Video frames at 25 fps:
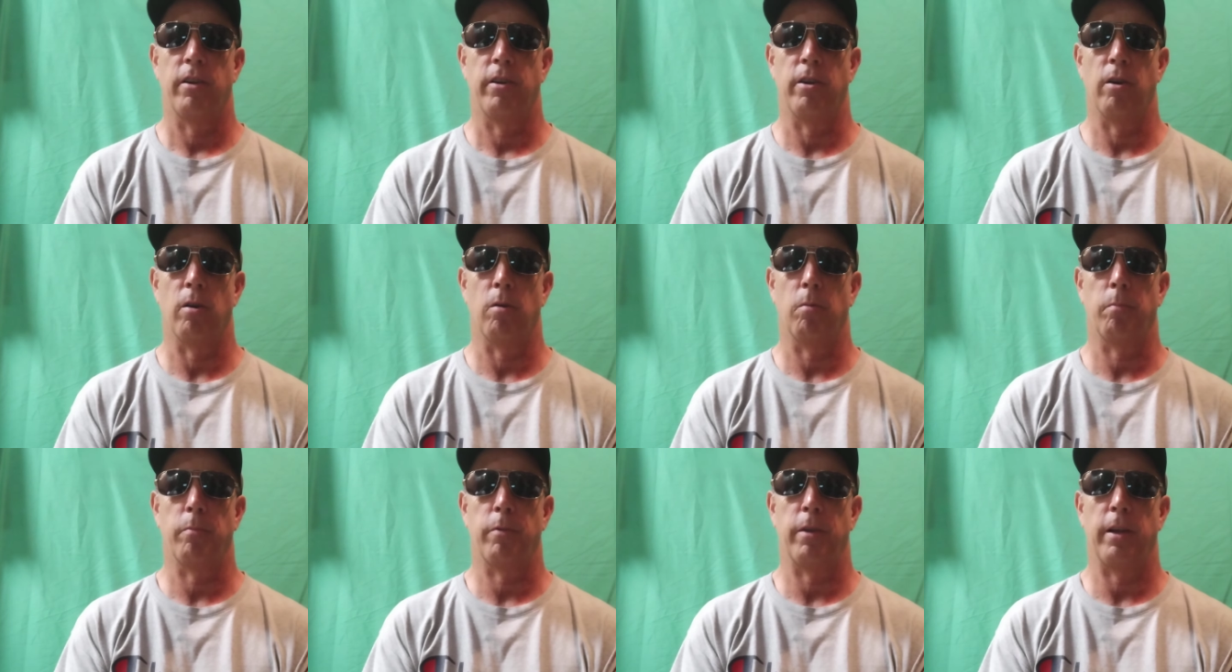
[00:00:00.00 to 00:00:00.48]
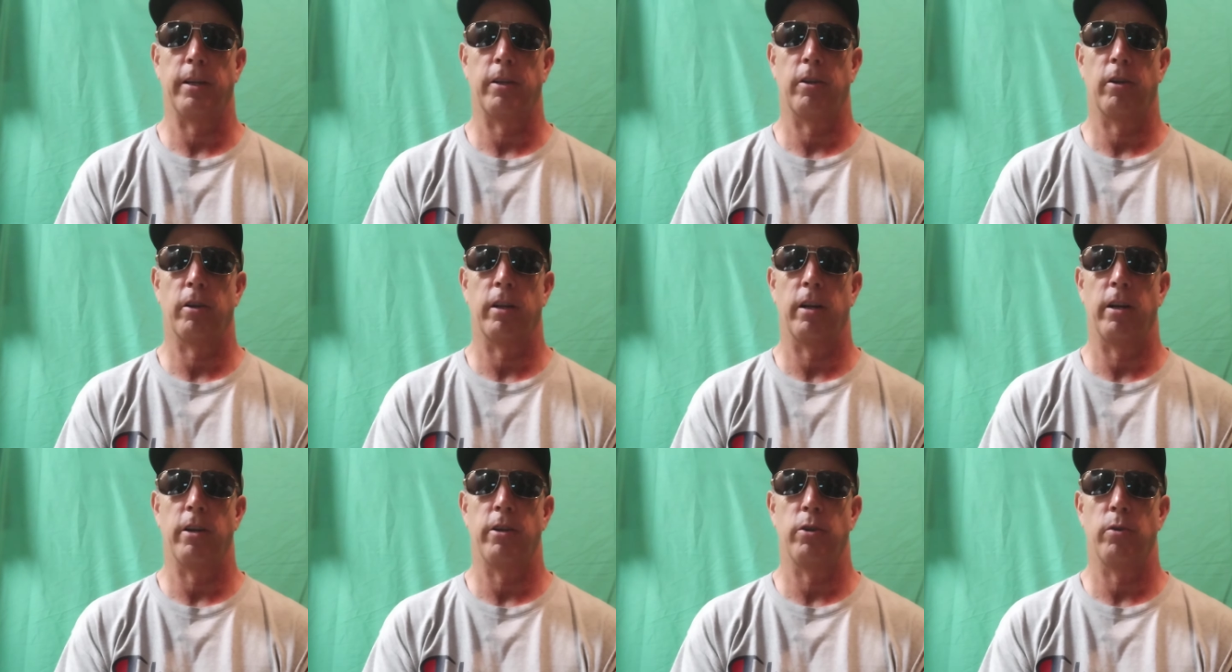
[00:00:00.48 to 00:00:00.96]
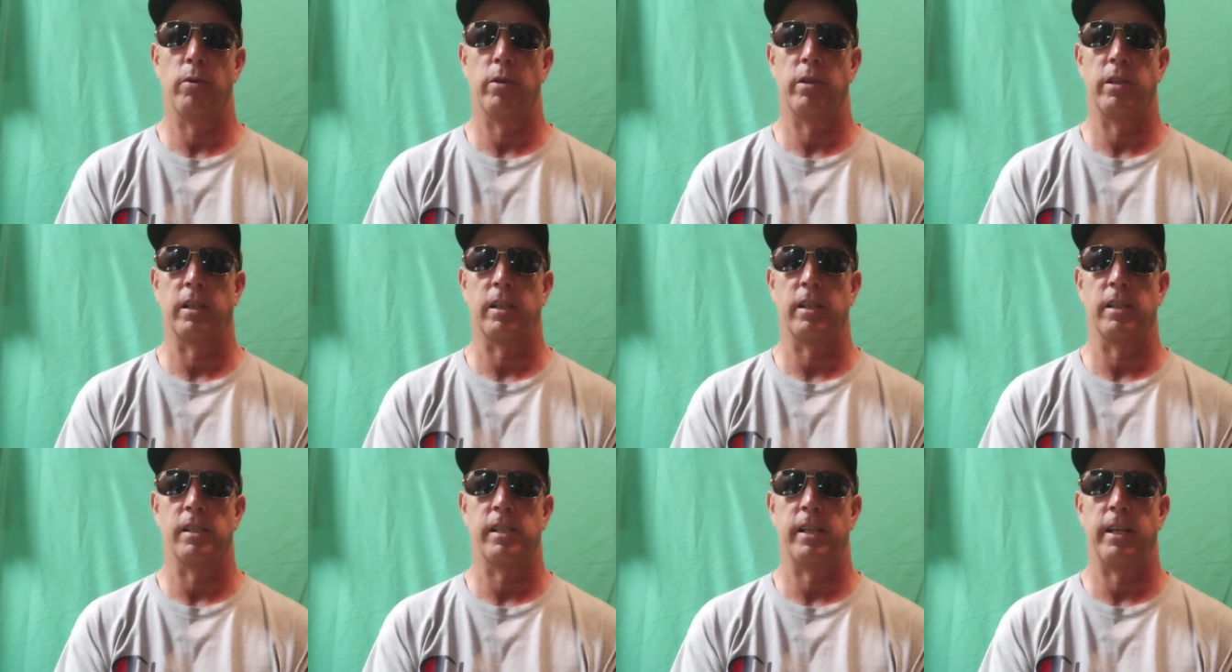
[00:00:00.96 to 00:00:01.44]
Don't think you're going to do it
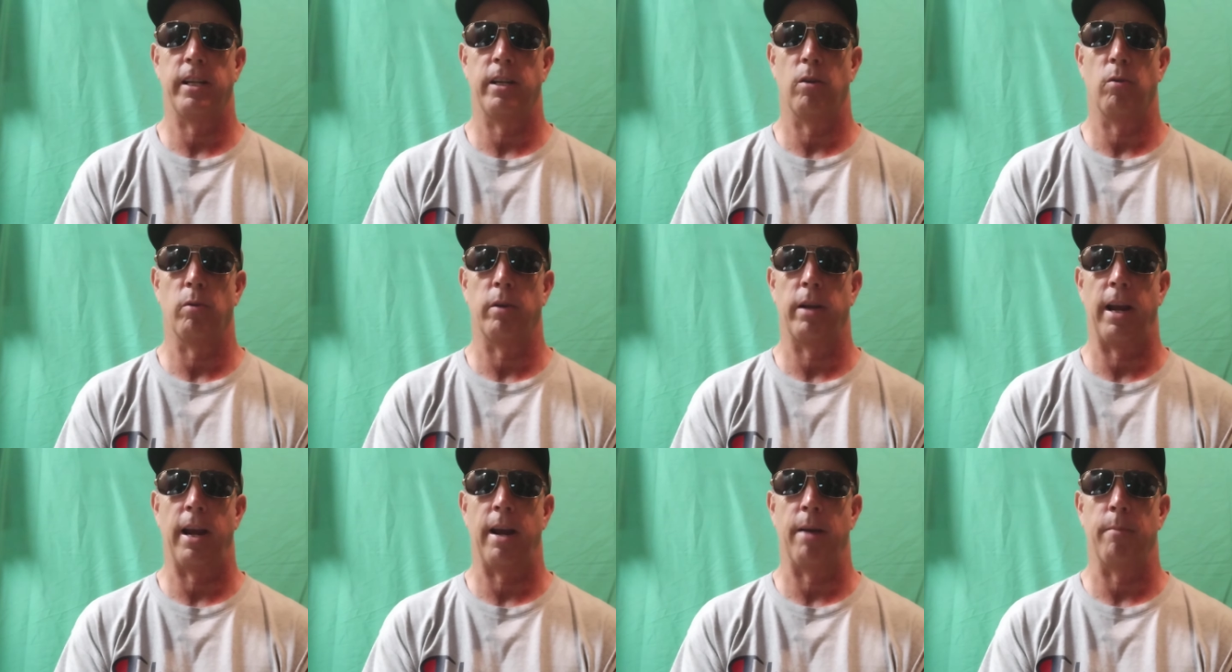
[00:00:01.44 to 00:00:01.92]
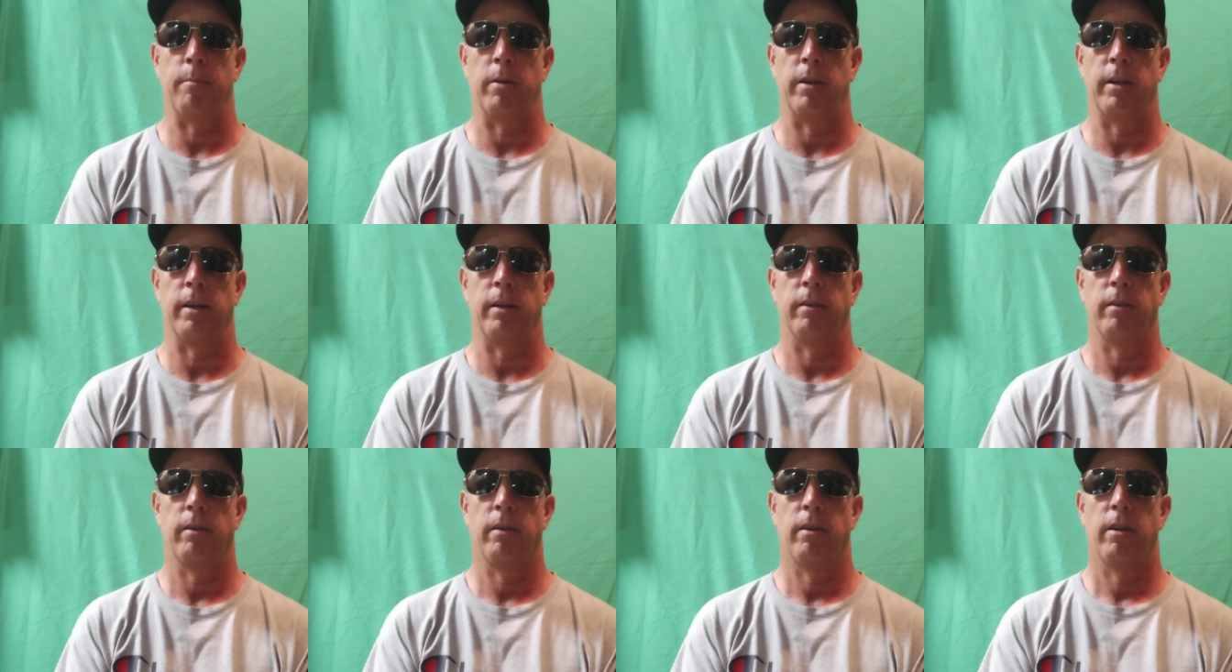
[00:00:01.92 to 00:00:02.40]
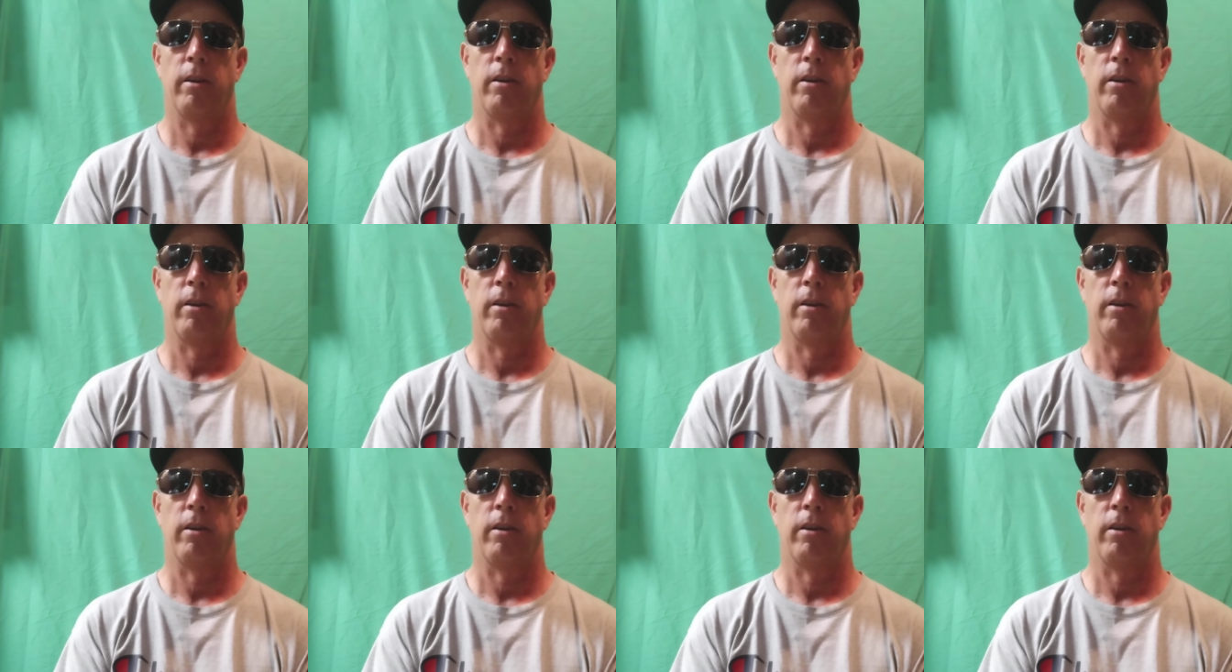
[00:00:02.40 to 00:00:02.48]
the casino gambling.